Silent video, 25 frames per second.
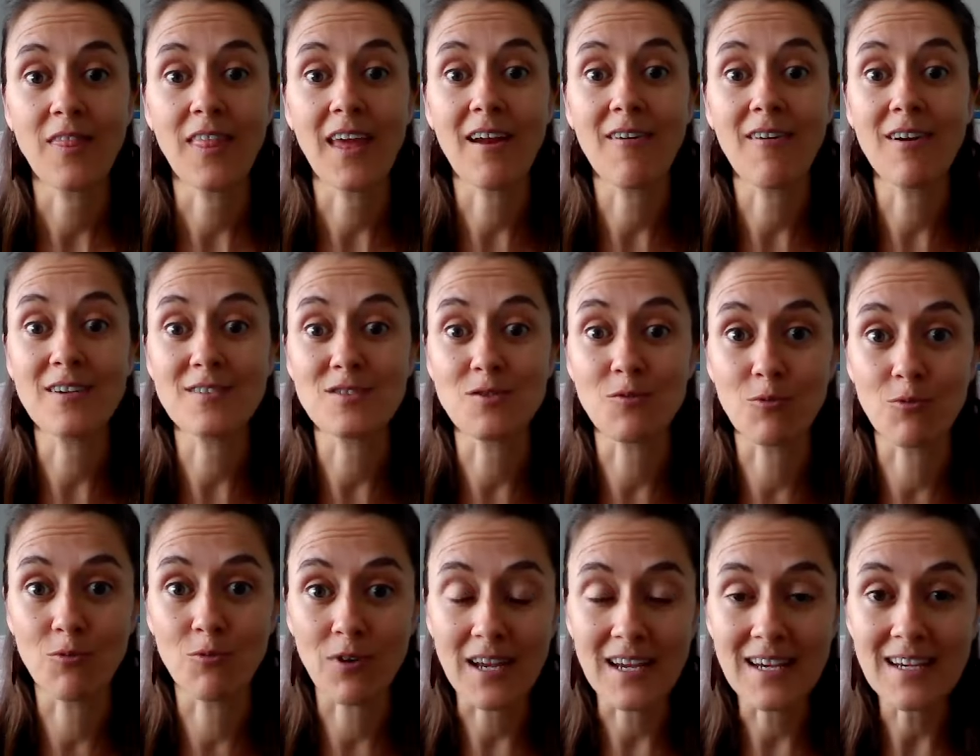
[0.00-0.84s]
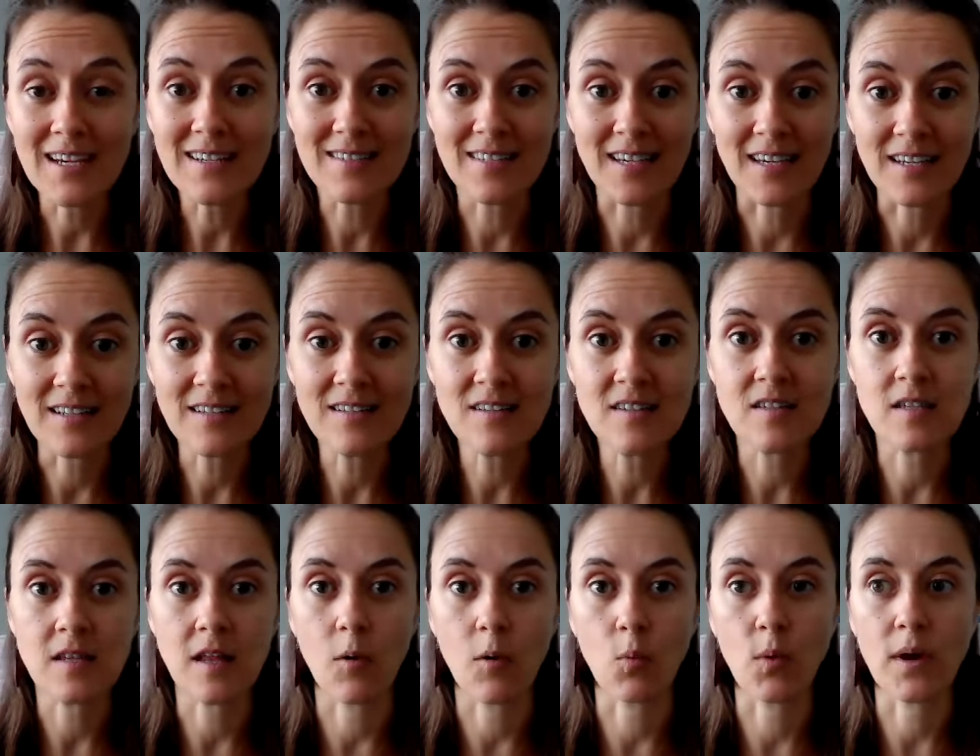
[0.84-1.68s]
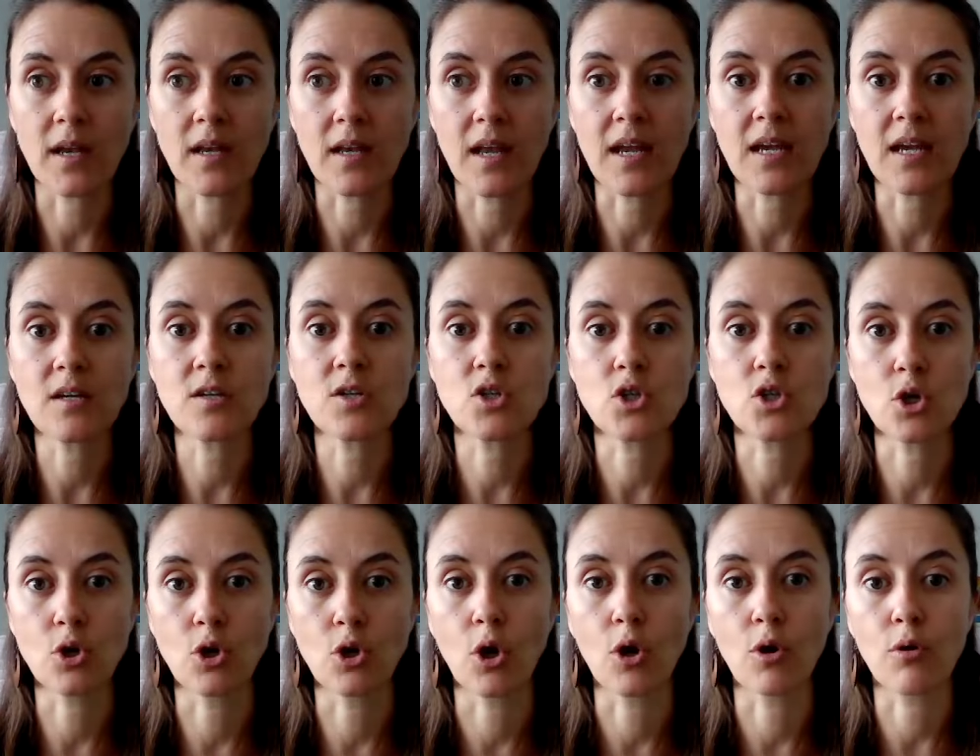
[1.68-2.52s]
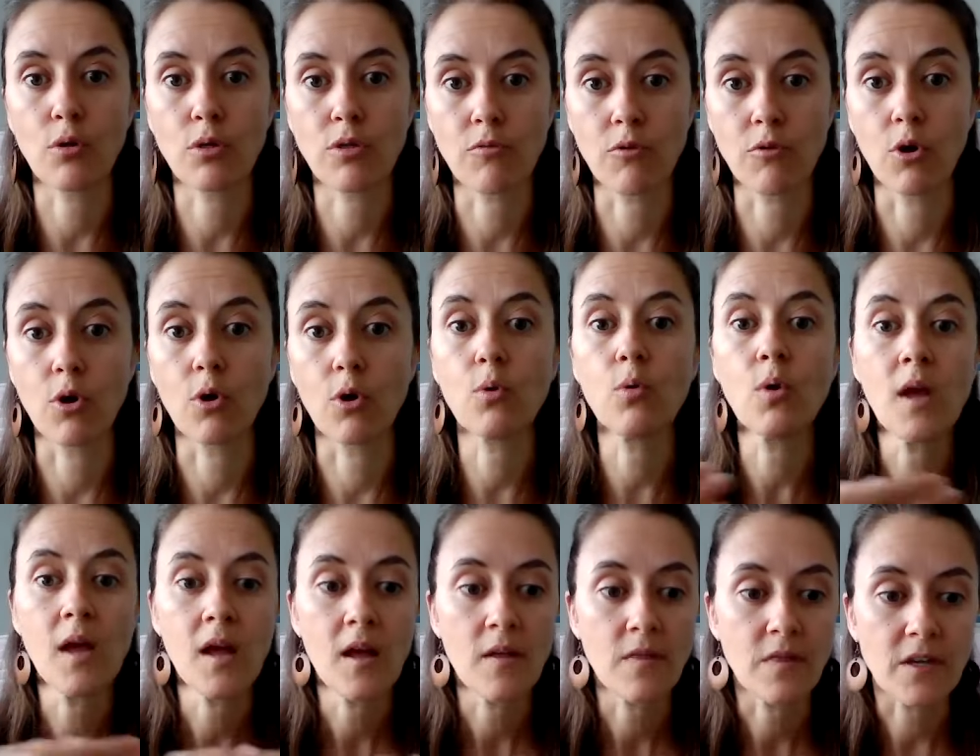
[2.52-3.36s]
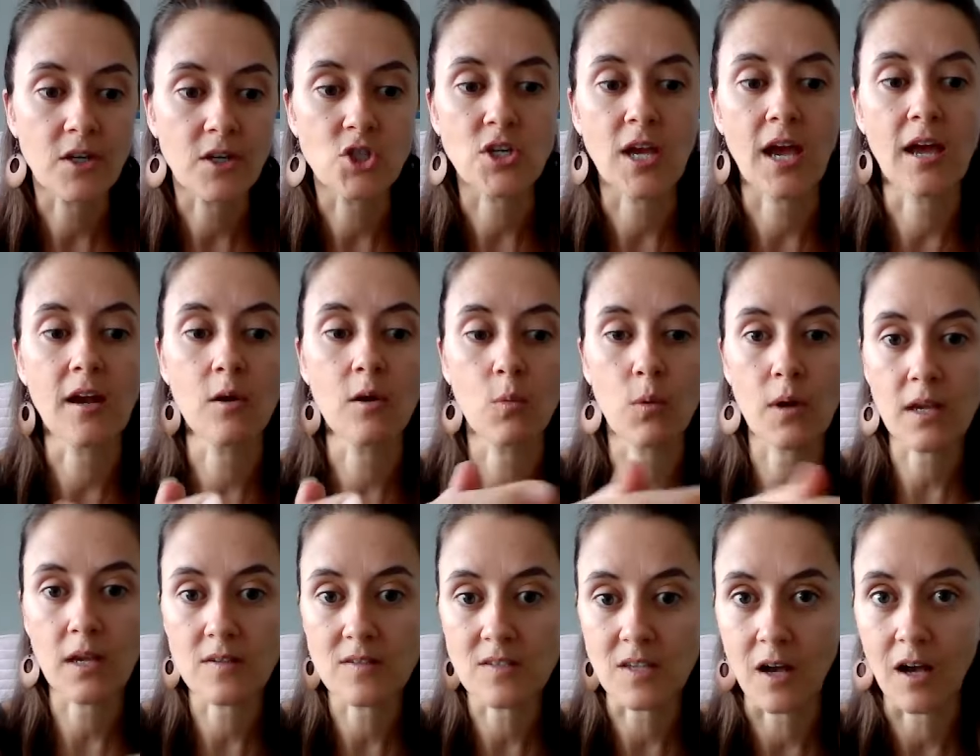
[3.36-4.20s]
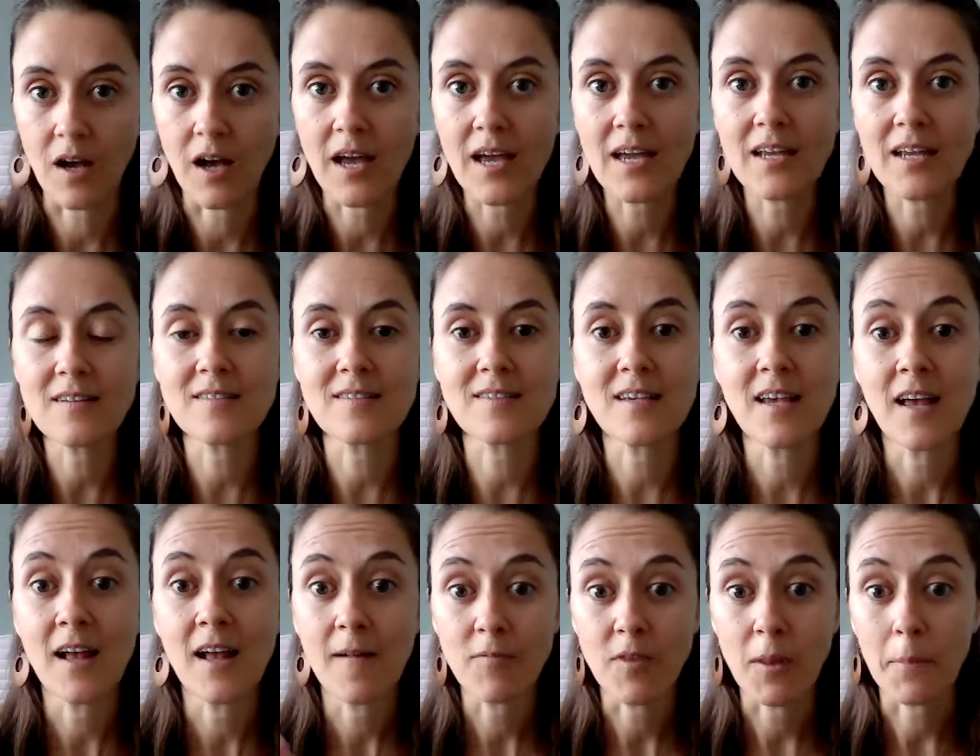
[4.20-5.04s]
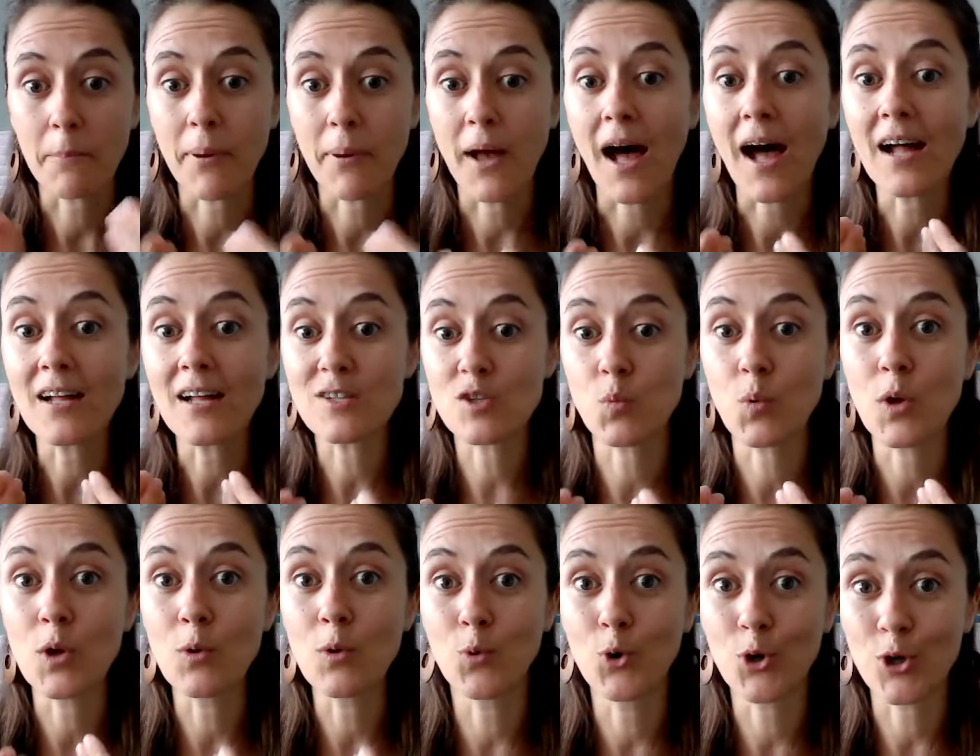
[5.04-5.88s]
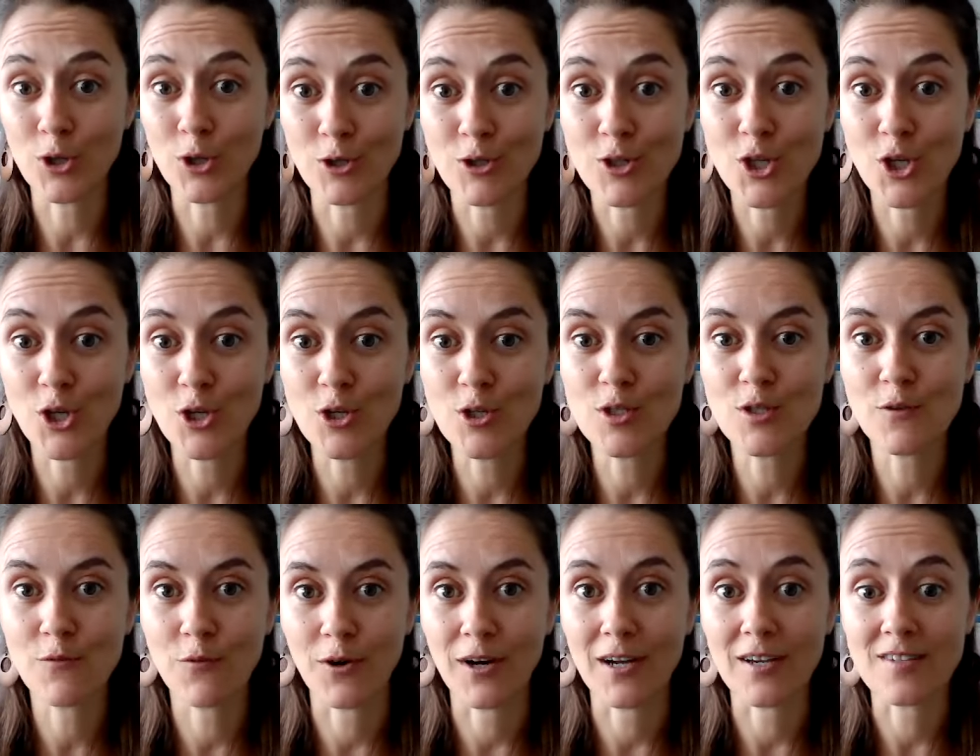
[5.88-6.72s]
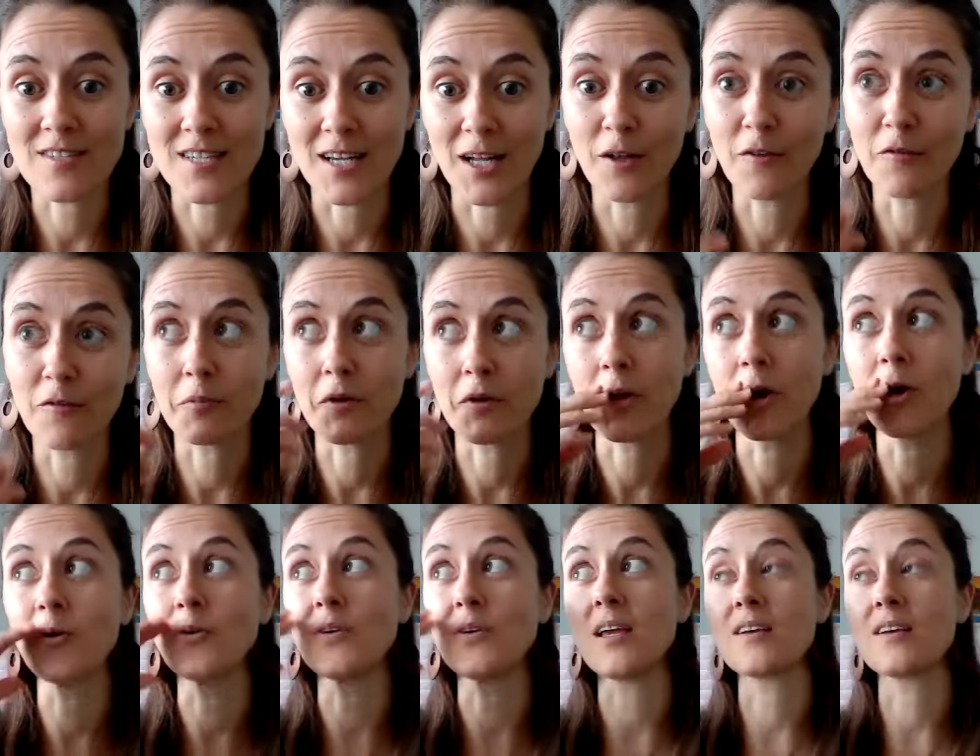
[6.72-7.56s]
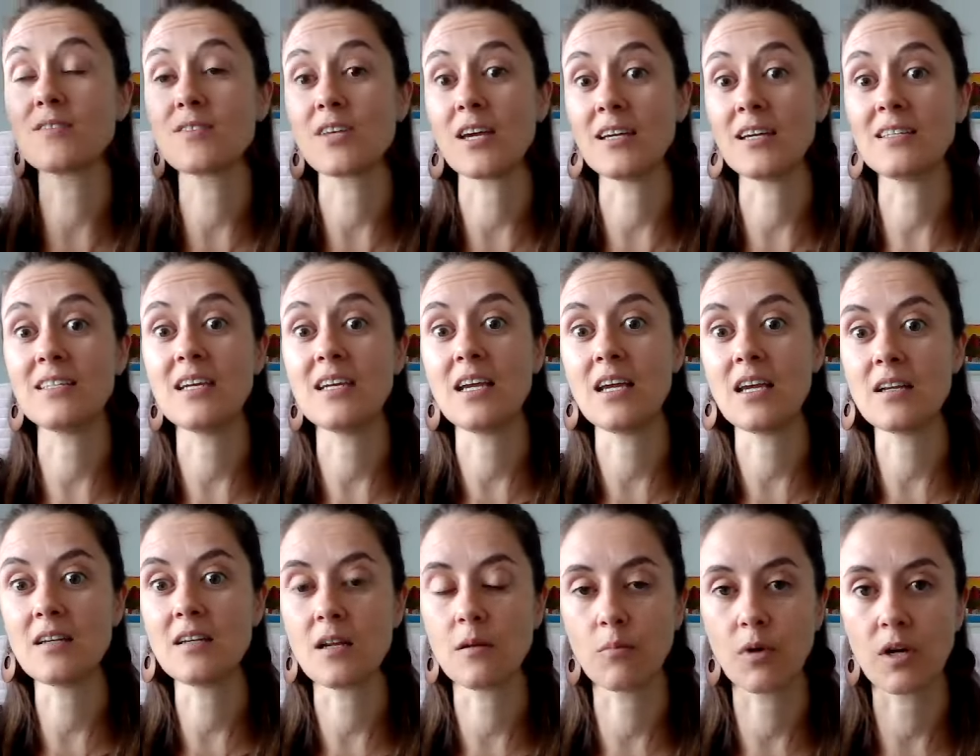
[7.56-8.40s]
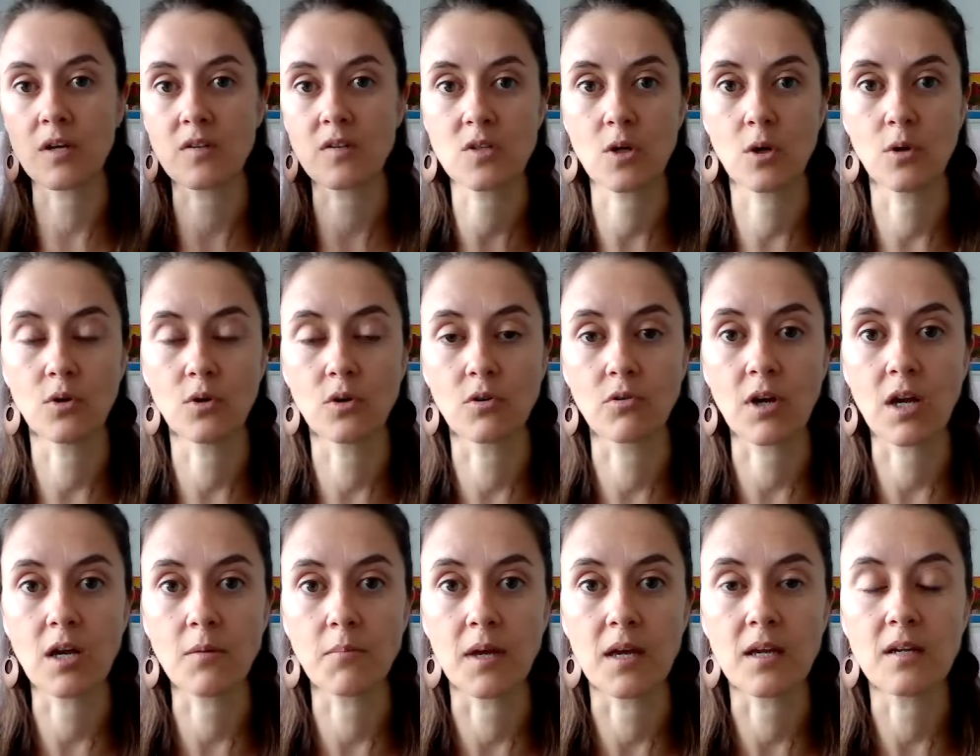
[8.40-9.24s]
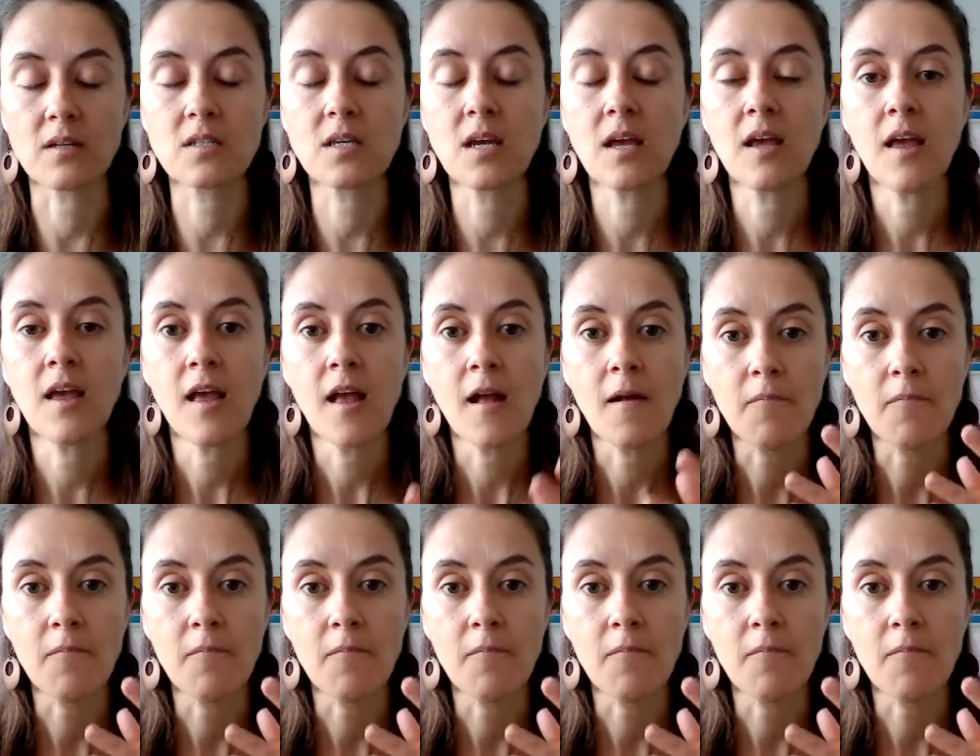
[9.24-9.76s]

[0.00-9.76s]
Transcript: There is reasons that we need to go through the shadowy sides, the parts we wouldn't choose for ourselves, but oh yes, I did in my soul agreement.